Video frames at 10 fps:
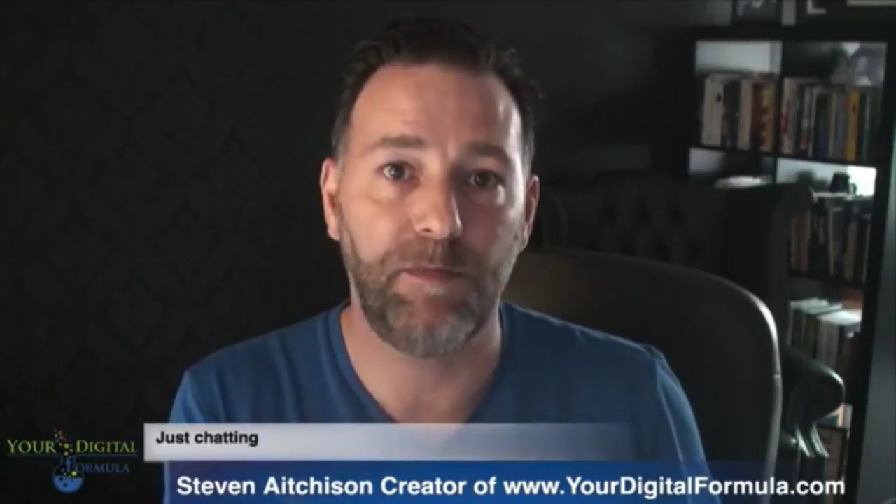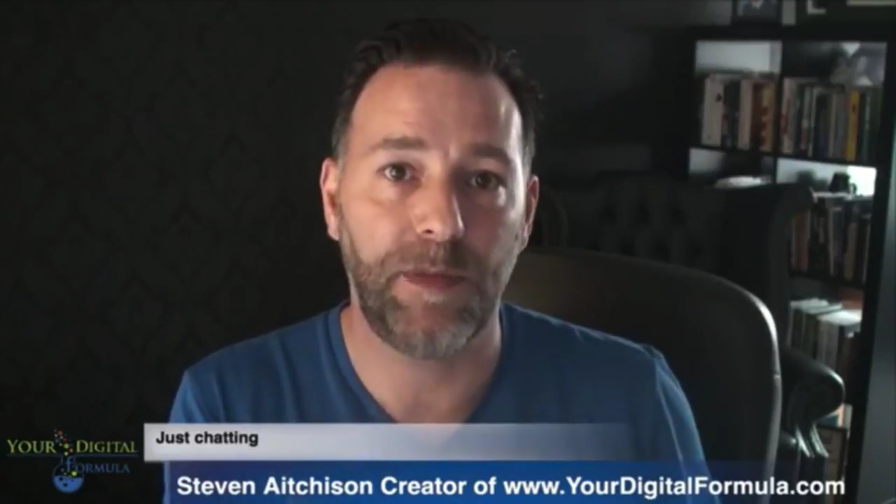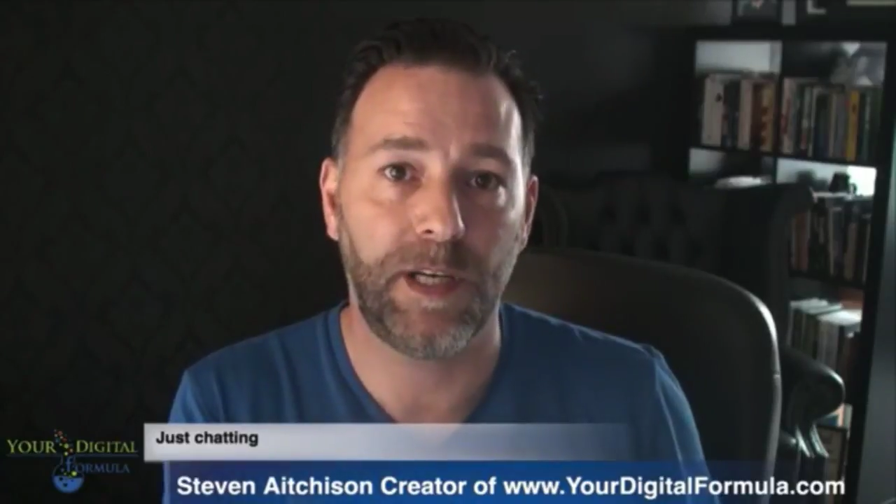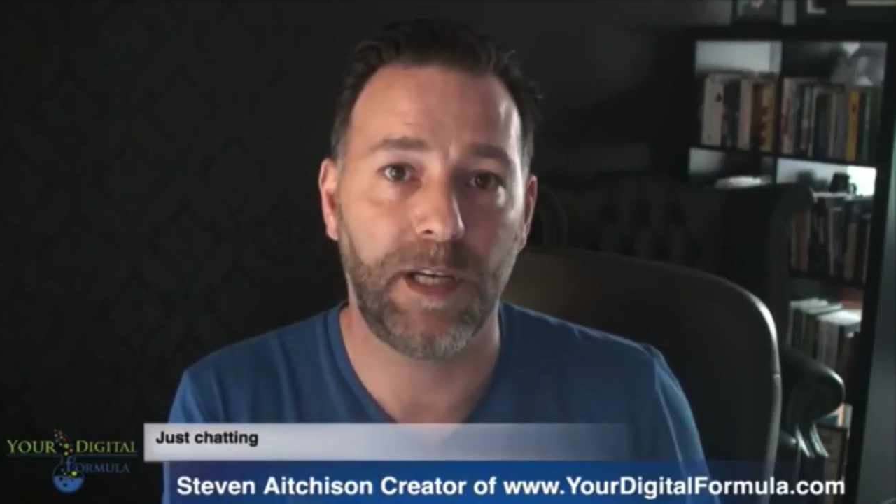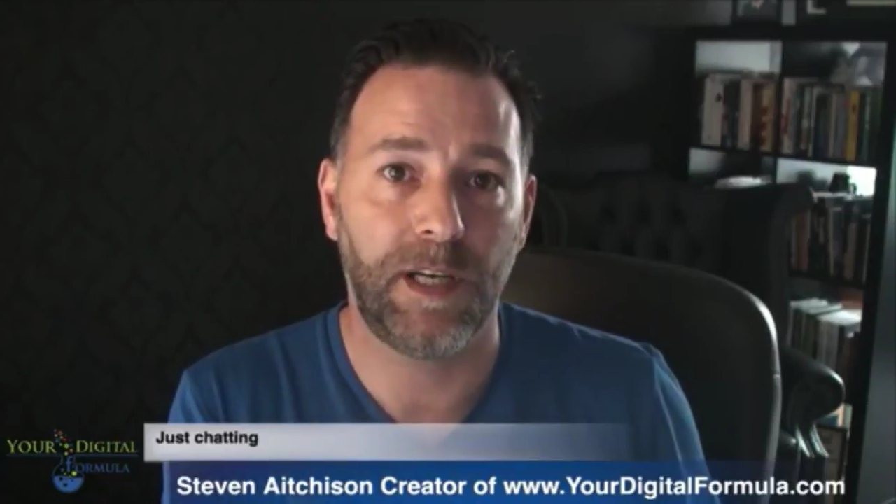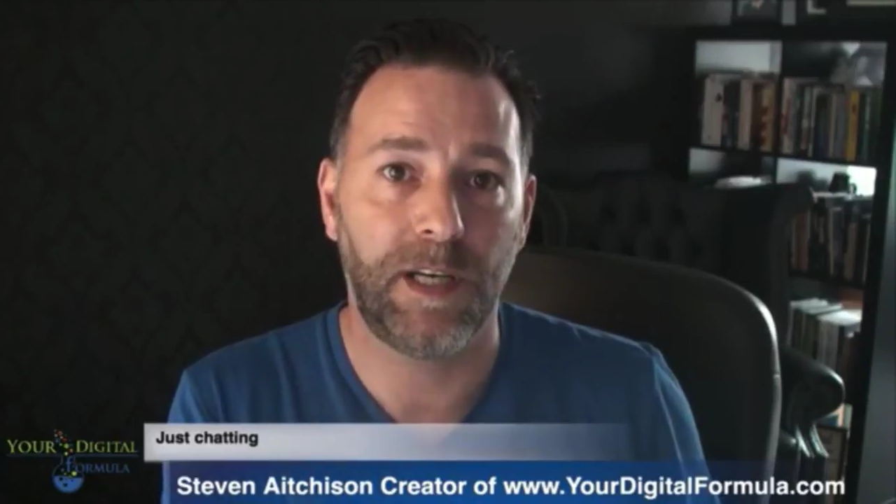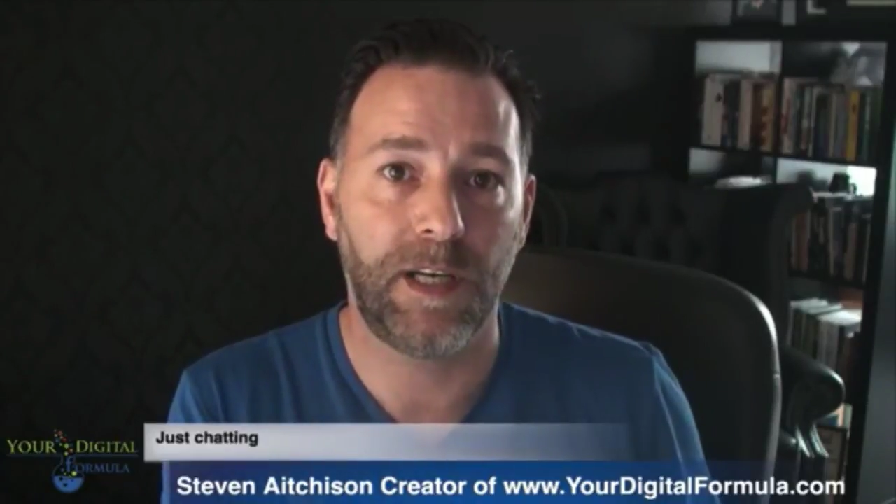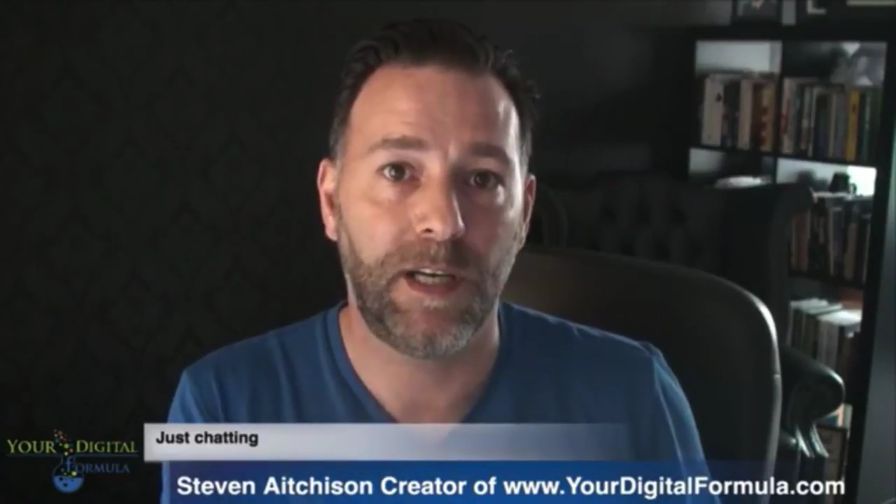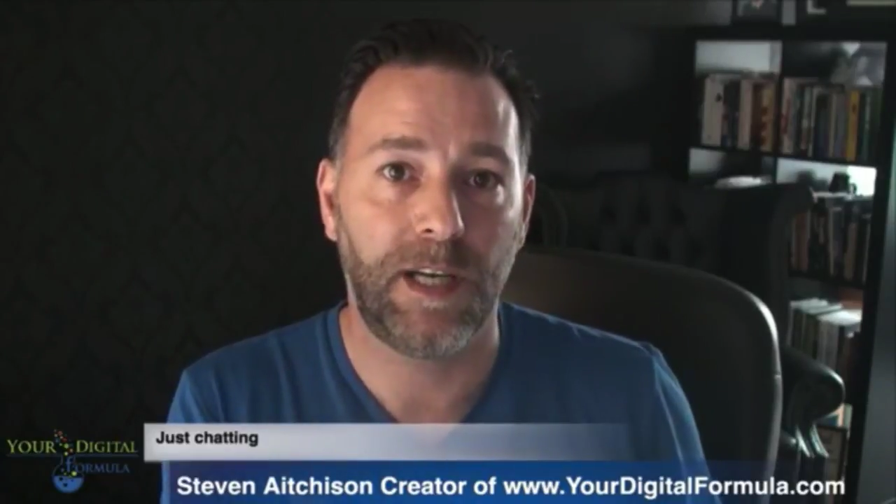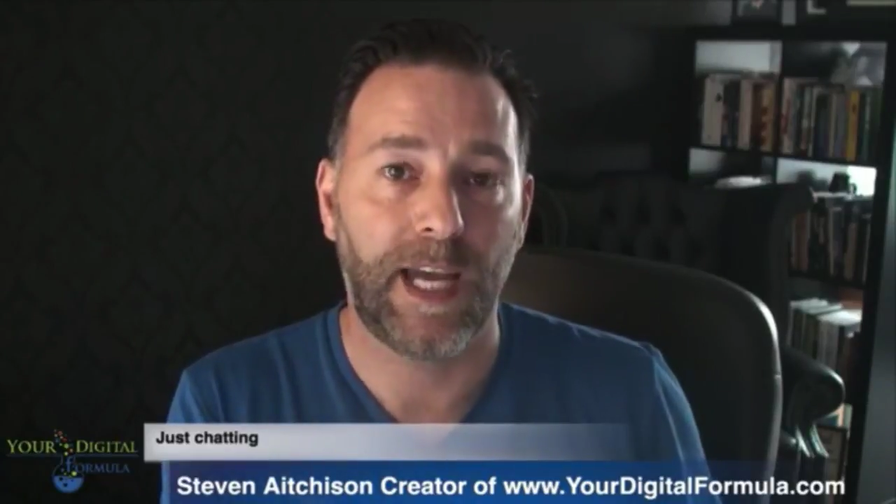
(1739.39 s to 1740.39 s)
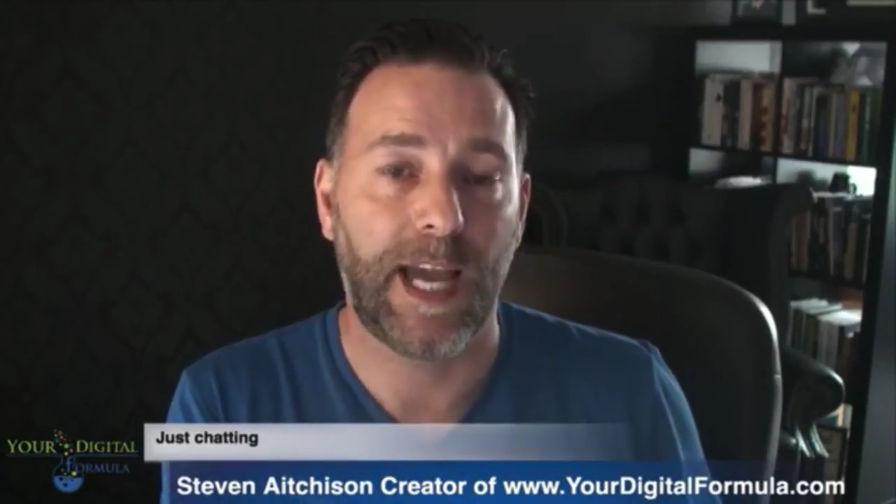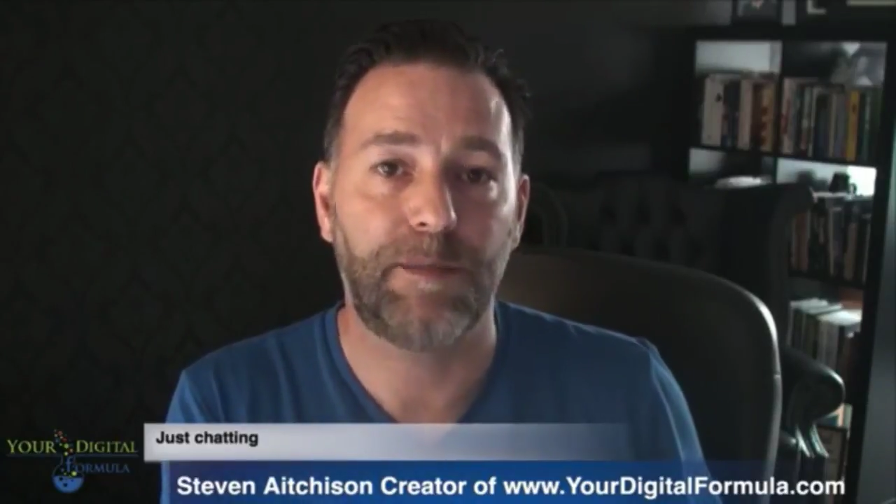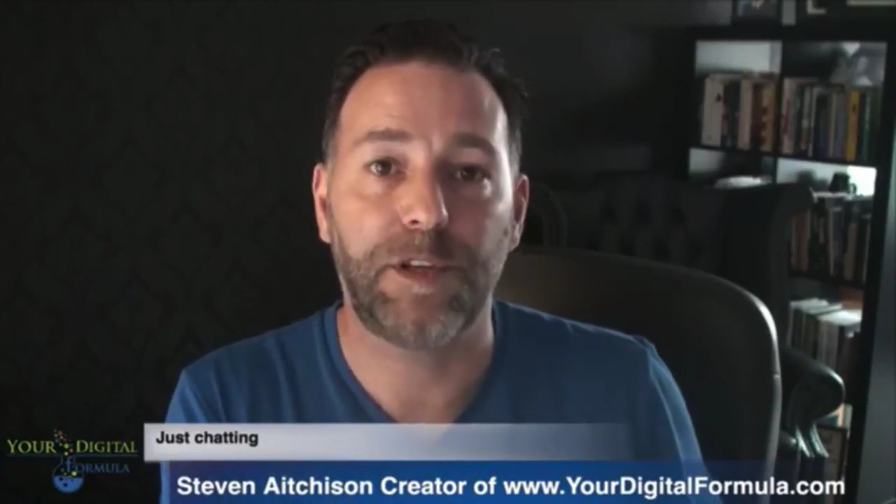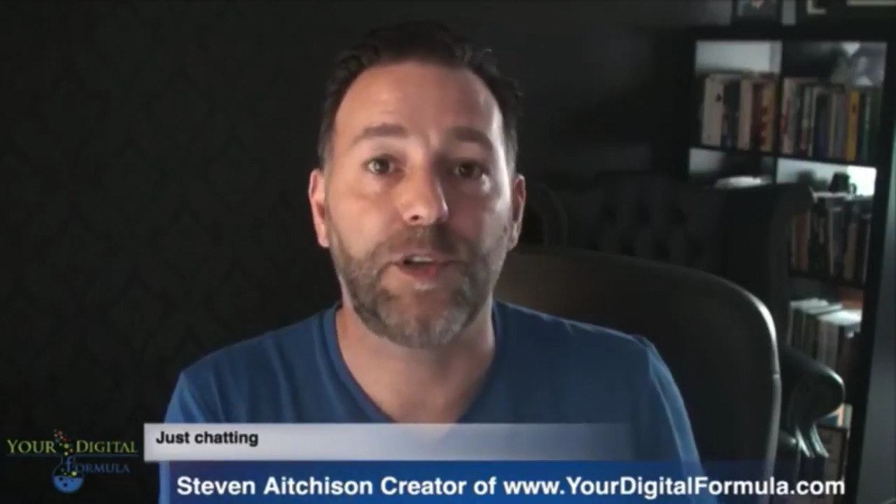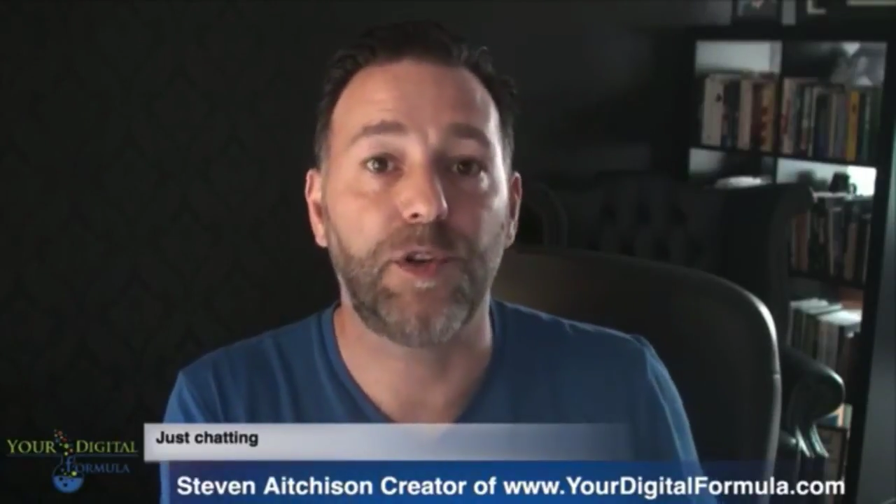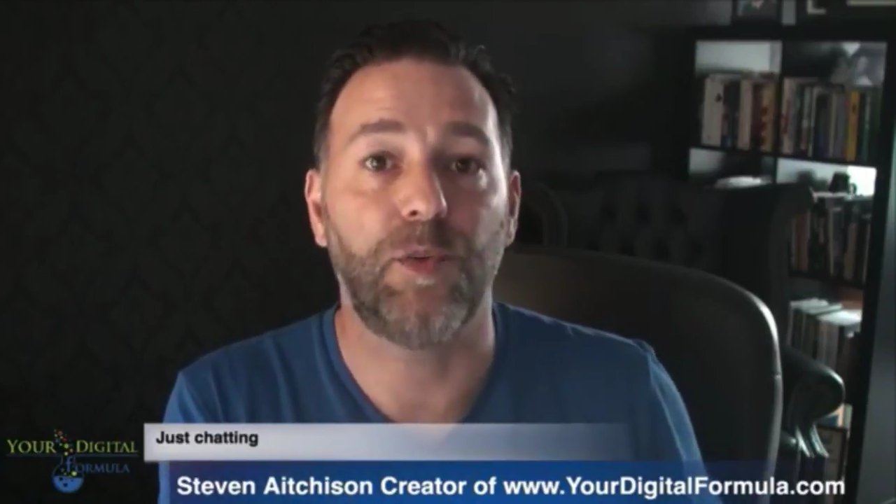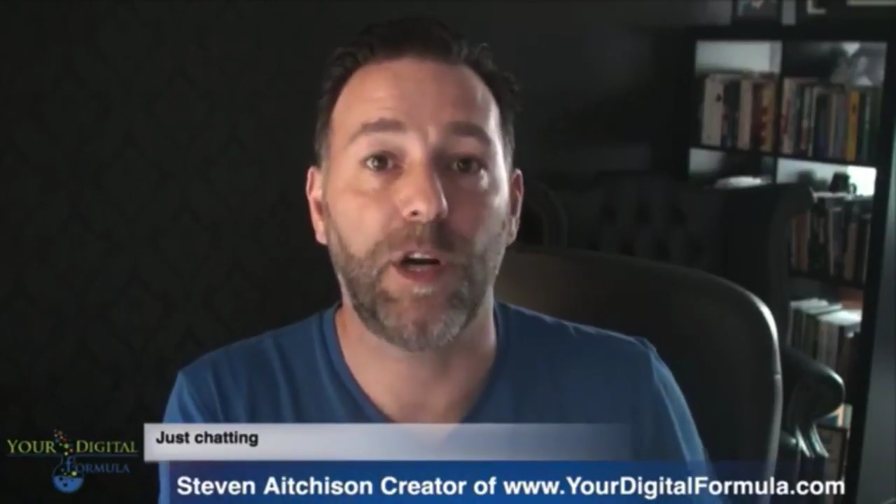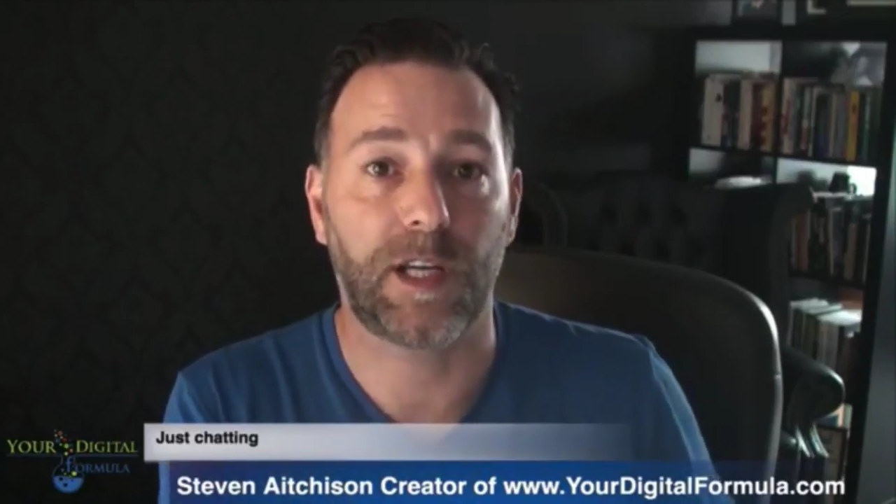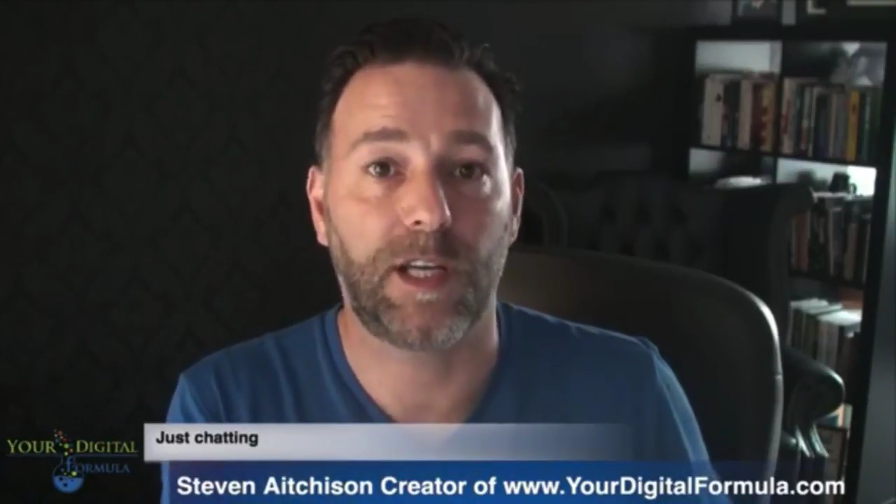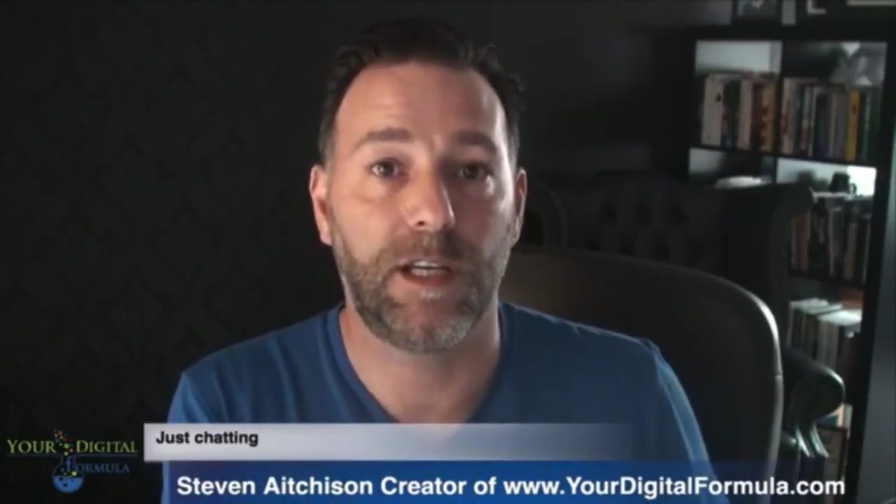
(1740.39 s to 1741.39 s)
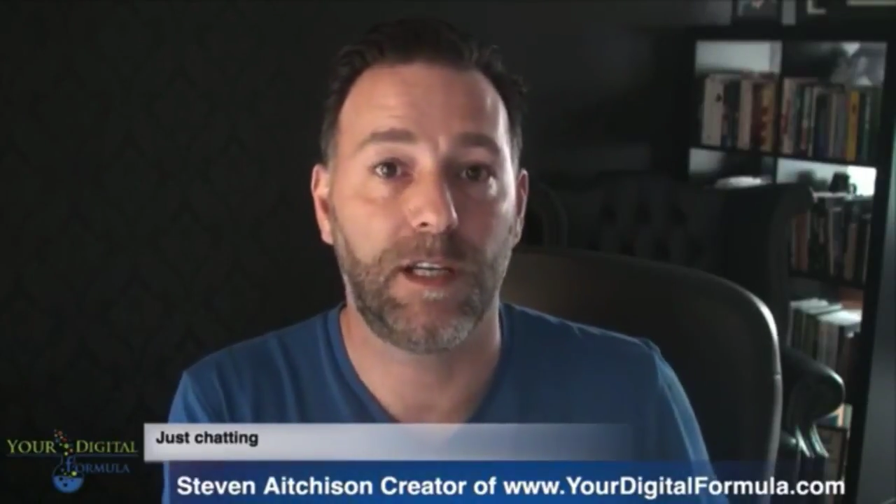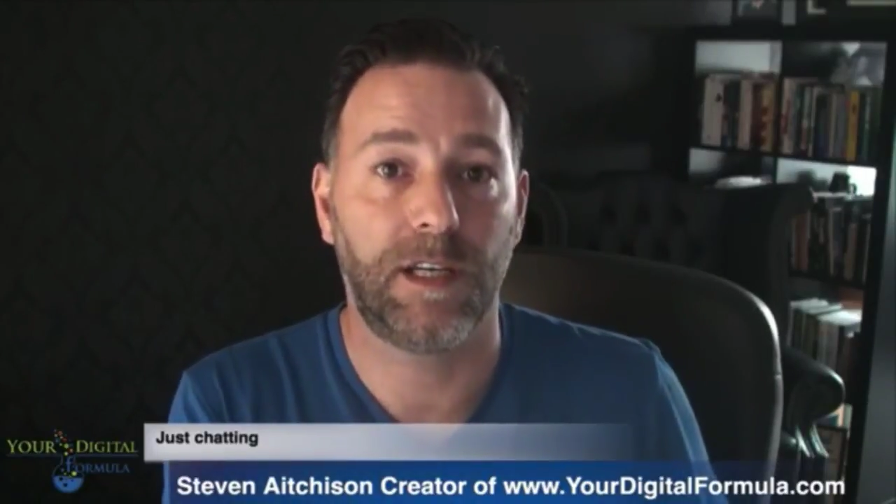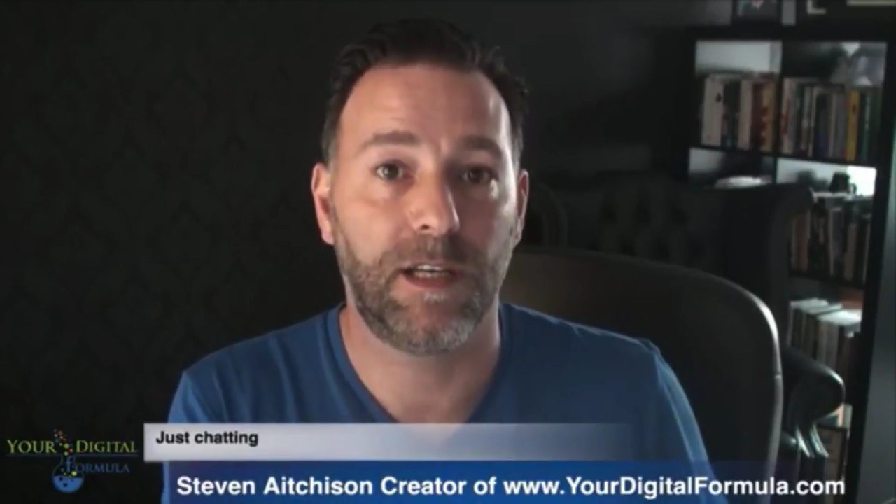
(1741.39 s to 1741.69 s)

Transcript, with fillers: them um, to do the work.